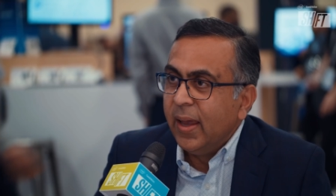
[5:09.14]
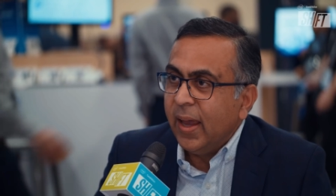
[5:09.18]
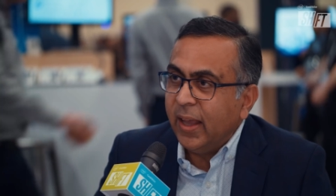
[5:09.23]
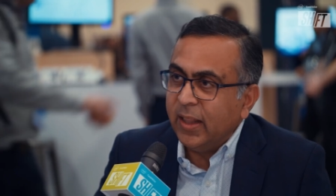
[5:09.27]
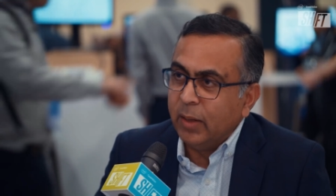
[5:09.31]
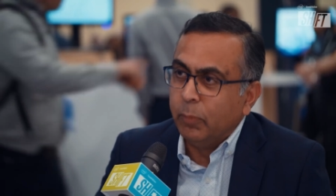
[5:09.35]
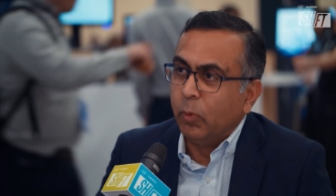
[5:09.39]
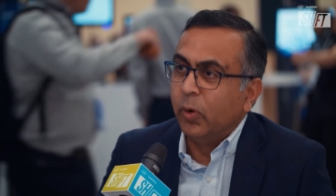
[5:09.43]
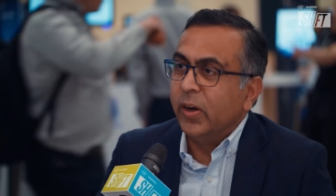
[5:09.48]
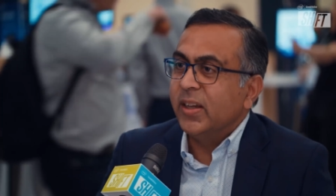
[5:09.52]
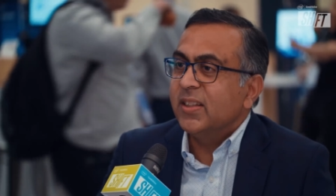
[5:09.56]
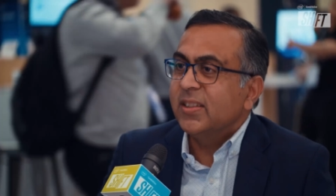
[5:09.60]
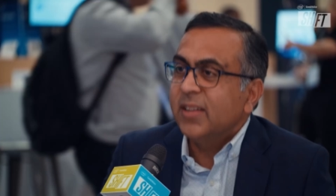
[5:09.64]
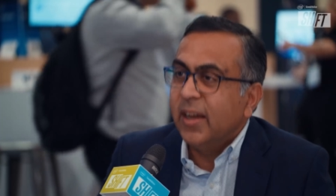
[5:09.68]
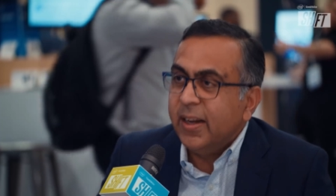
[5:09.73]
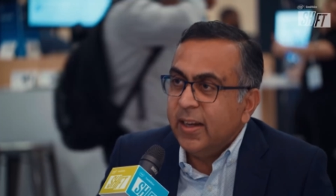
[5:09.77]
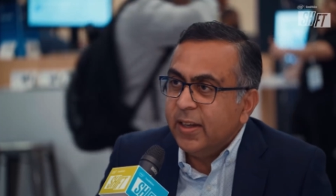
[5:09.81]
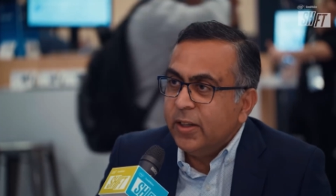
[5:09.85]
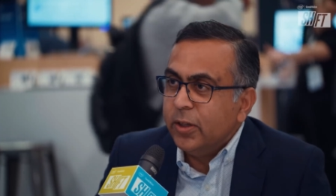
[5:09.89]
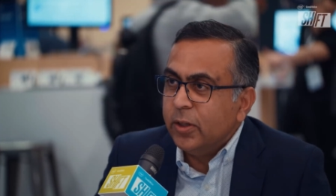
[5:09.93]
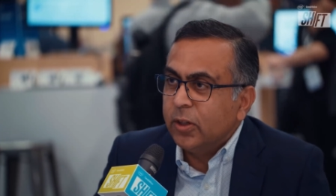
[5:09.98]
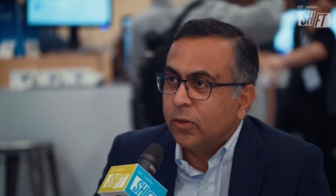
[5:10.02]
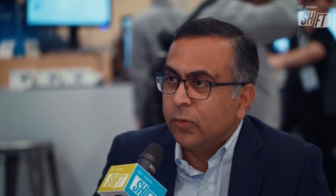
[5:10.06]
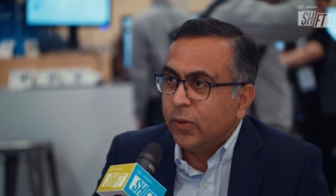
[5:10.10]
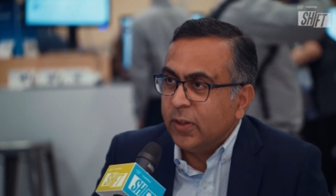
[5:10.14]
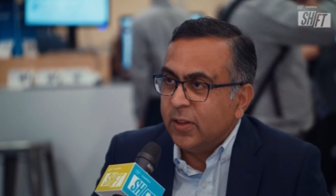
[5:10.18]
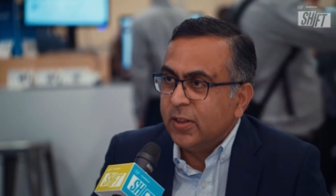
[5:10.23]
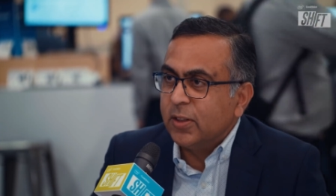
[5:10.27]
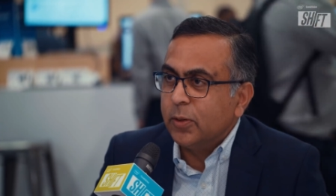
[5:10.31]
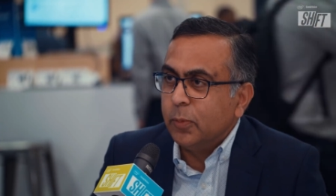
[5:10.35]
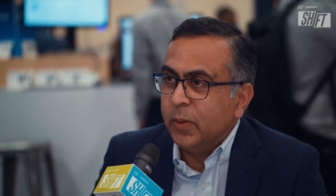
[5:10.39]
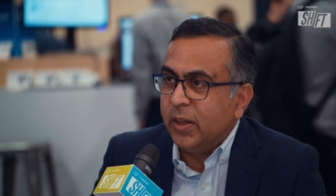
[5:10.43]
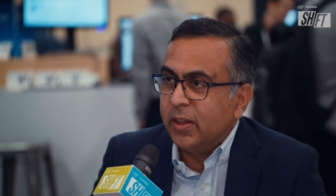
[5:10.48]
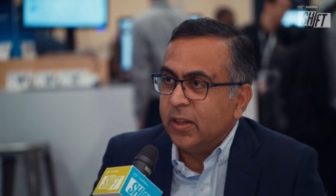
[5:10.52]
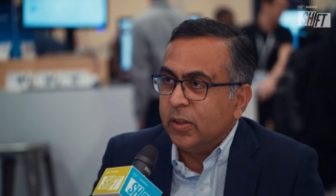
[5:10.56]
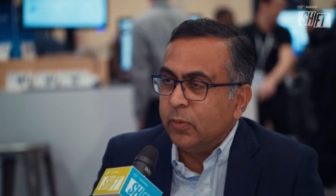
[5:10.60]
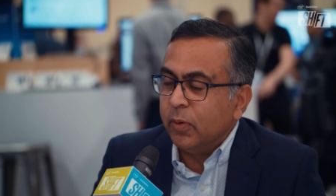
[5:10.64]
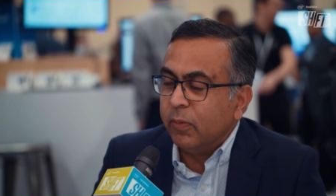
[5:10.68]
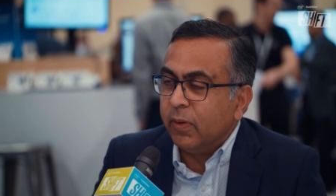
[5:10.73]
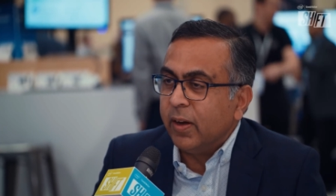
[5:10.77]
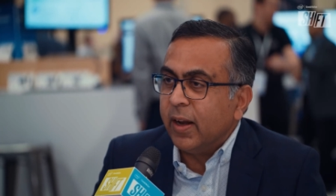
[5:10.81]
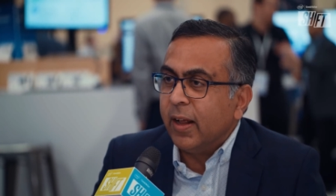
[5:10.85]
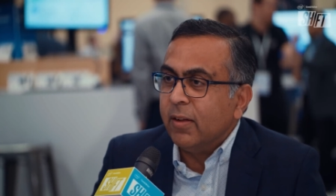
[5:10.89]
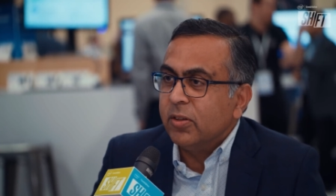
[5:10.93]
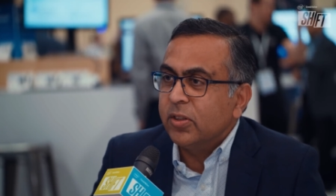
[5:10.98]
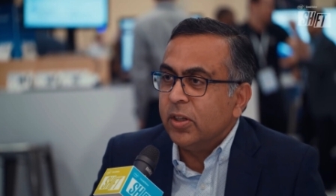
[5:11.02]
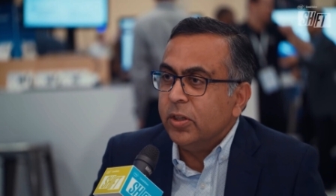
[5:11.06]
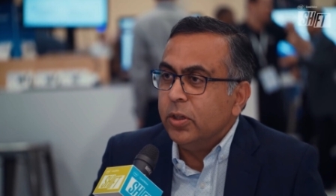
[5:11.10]
And the more exciting news for this week is we've
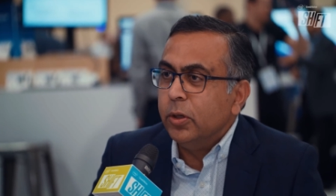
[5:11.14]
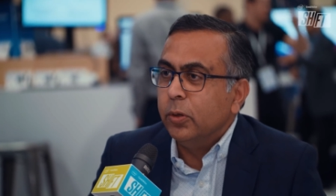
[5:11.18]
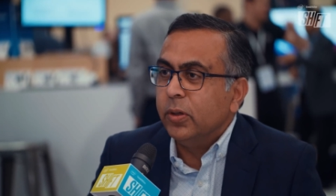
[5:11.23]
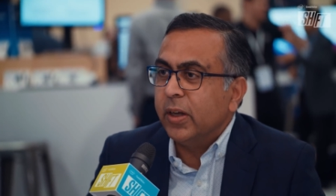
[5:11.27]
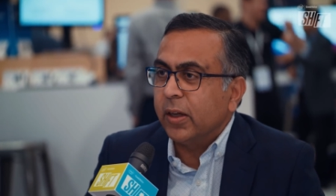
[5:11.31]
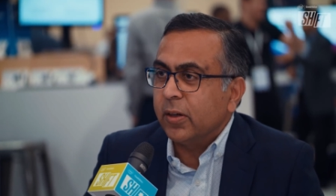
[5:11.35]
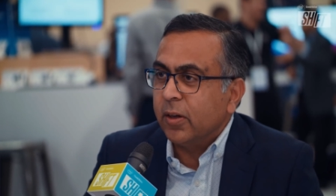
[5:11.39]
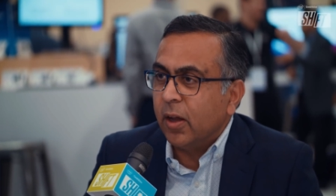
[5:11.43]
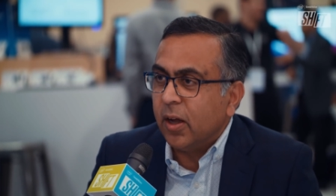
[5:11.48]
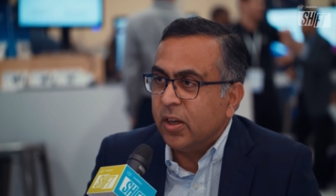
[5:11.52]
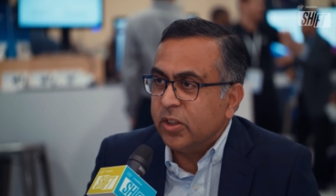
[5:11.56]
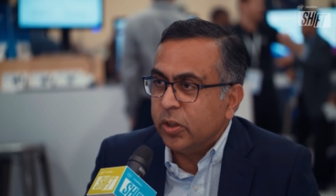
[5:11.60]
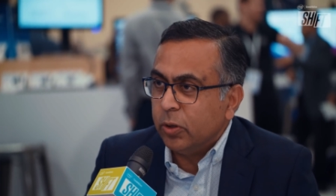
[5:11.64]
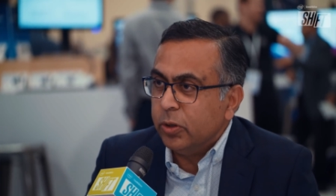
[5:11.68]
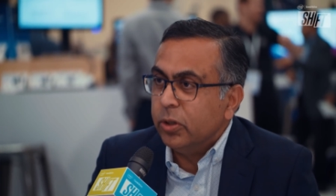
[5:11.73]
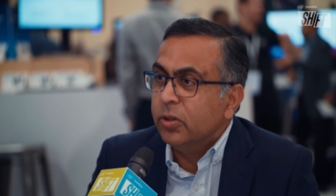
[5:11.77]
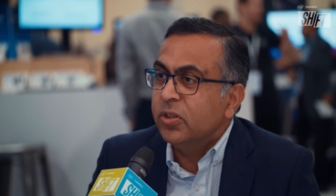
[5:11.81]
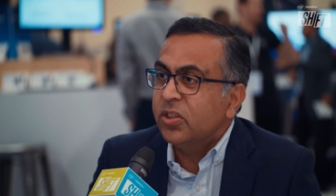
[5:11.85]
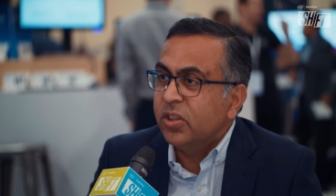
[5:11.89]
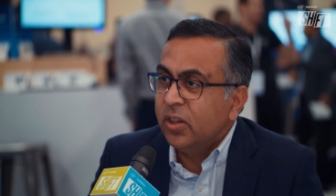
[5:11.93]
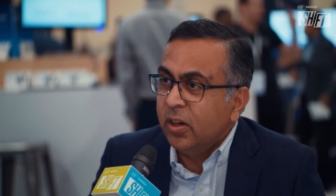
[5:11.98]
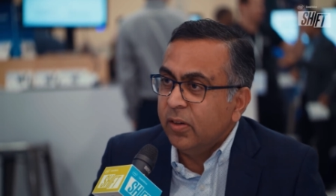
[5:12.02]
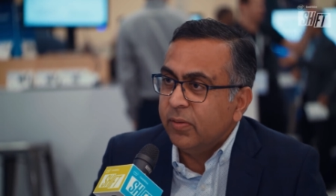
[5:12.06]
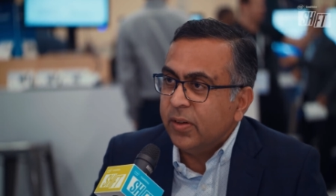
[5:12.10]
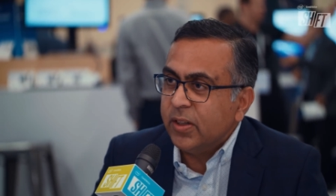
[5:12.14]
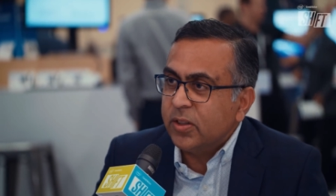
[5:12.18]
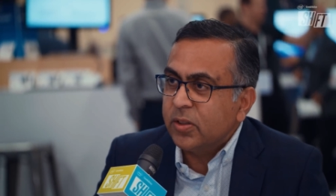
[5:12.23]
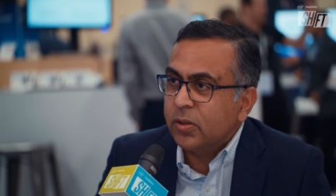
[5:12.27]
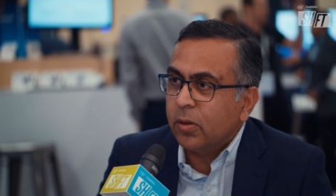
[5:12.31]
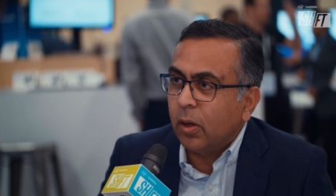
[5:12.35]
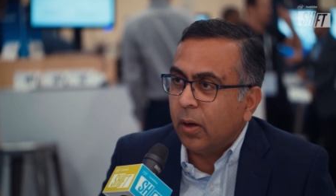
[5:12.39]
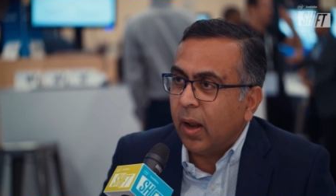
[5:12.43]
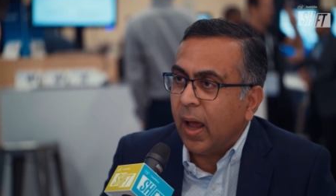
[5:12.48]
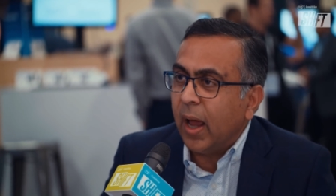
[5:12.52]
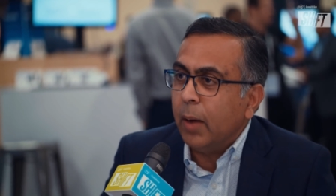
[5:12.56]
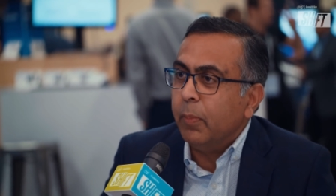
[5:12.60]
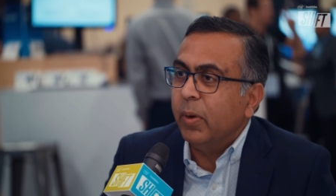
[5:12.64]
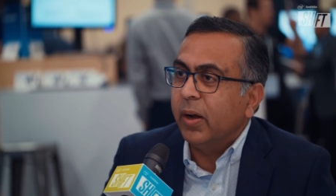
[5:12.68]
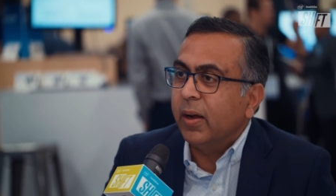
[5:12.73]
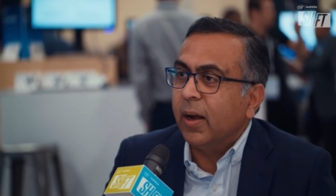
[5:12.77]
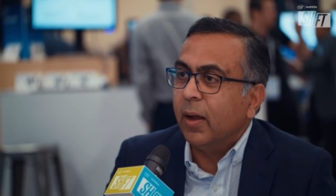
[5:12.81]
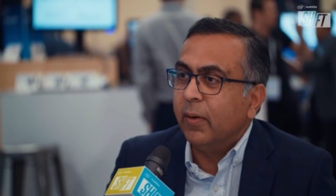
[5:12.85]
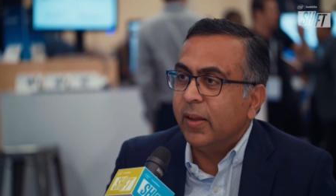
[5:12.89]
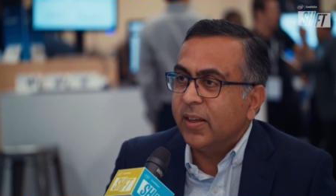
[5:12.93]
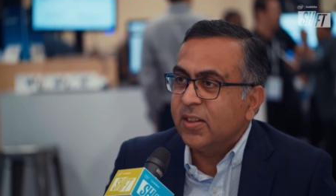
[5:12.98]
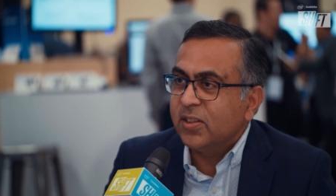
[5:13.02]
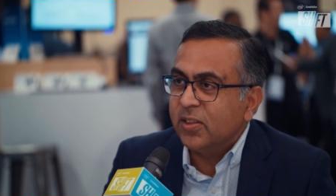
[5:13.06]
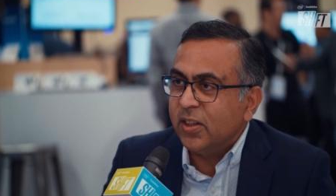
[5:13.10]
announced a new technology, a new service called Hybrid
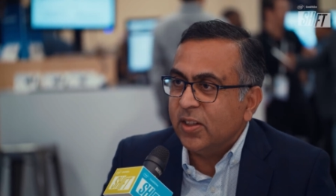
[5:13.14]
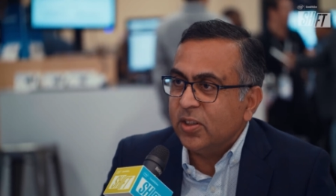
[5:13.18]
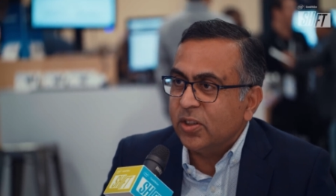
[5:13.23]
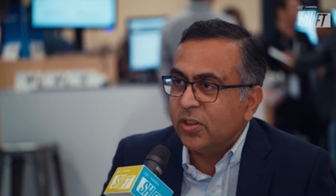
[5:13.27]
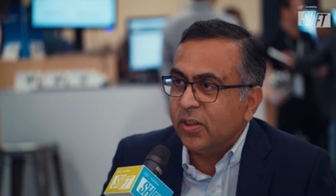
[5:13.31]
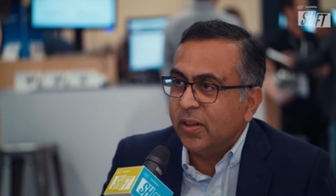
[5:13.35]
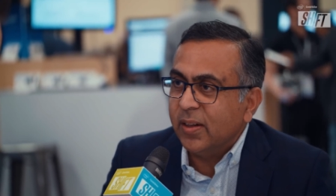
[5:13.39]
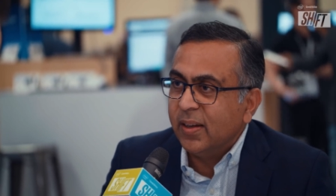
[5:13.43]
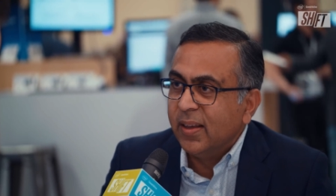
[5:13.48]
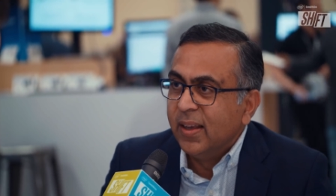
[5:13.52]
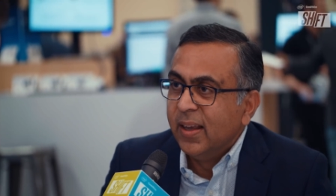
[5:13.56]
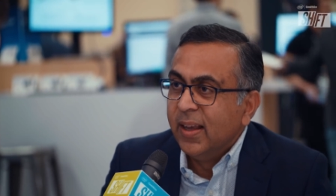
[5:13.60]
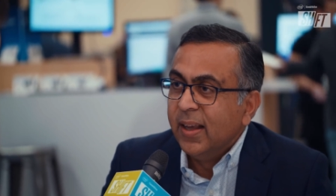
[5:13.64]
Cloud Extension.